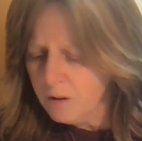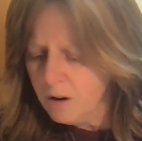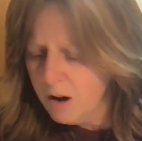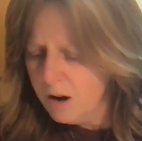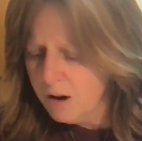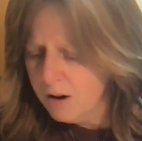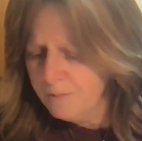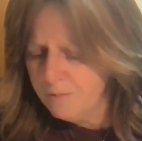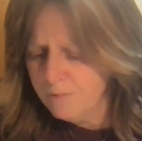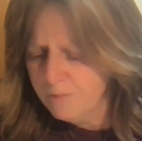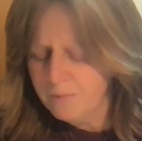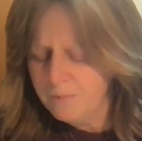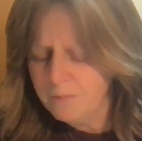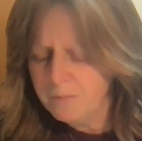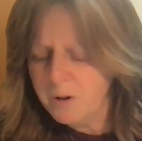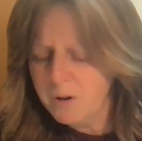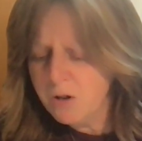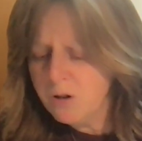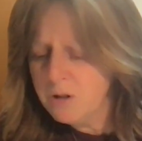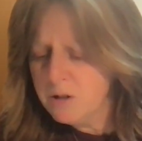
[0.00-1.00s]

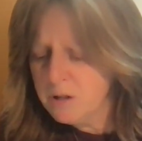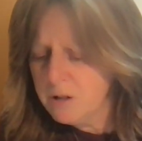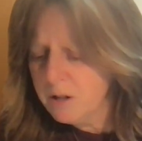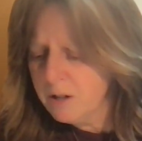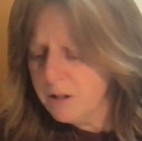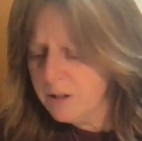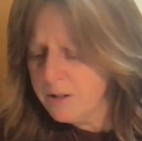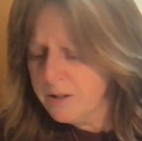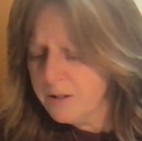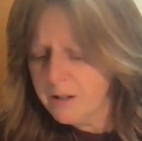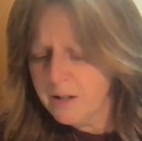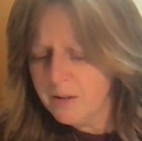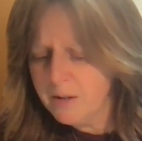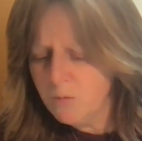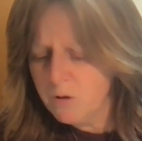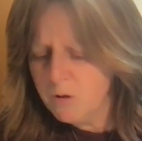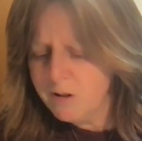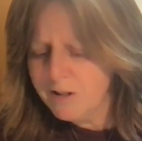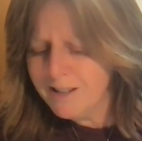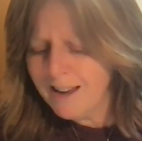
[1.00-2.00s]
the Hasidim
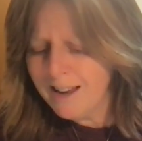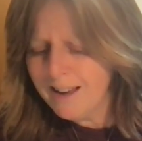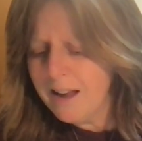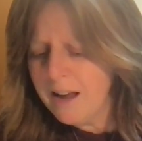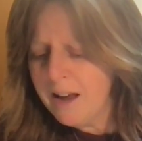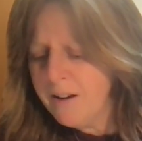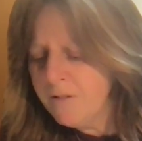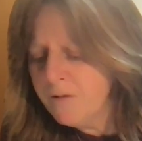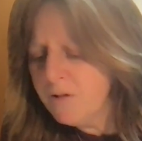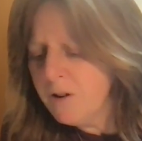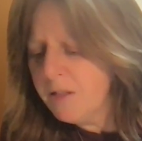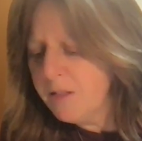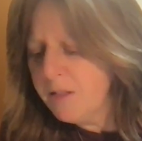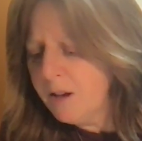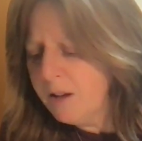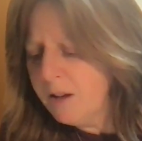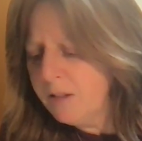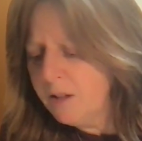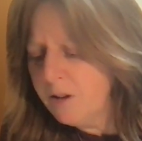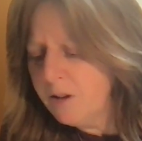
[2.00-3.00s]
were saying
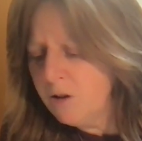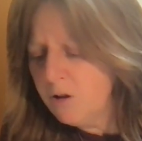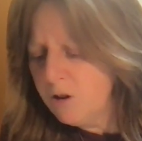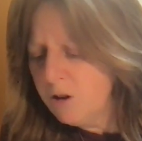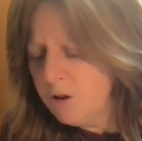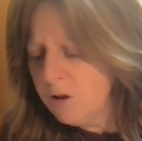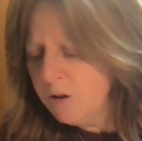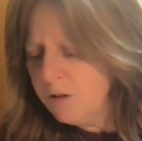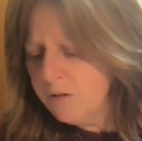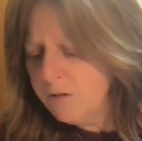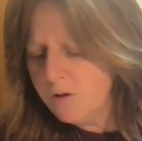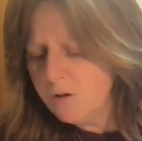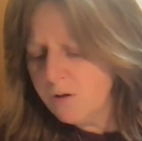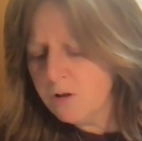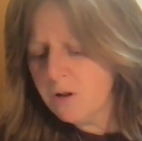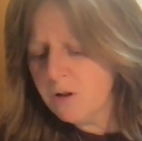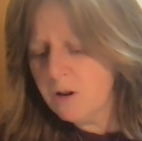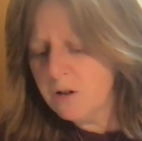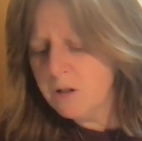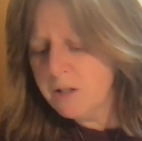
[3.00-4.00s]
everything in the
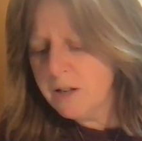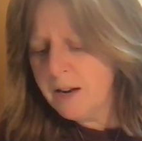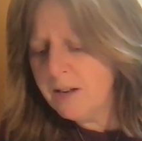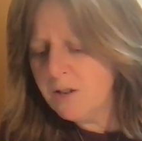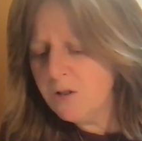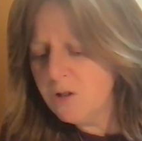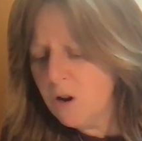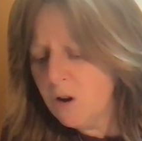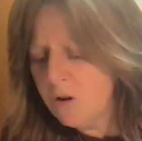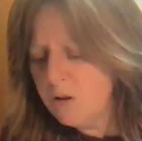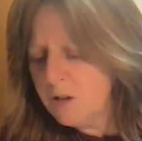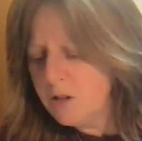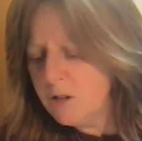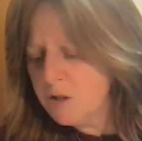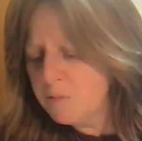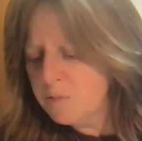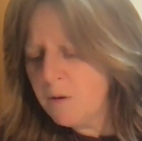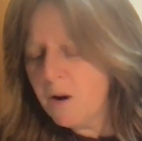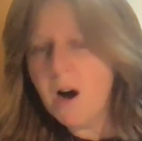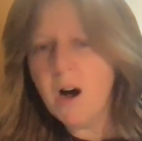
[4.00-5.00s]
universe contains holy
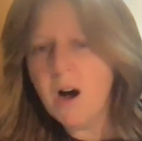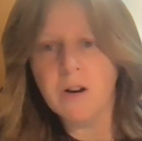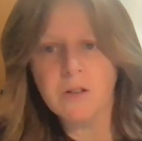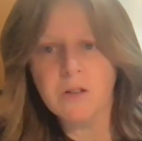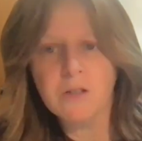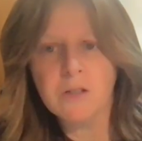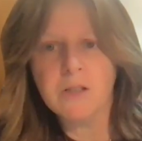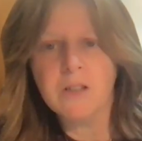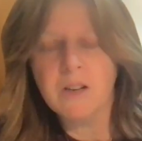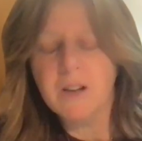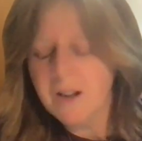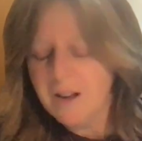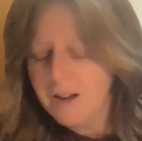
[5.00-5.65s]
sparks,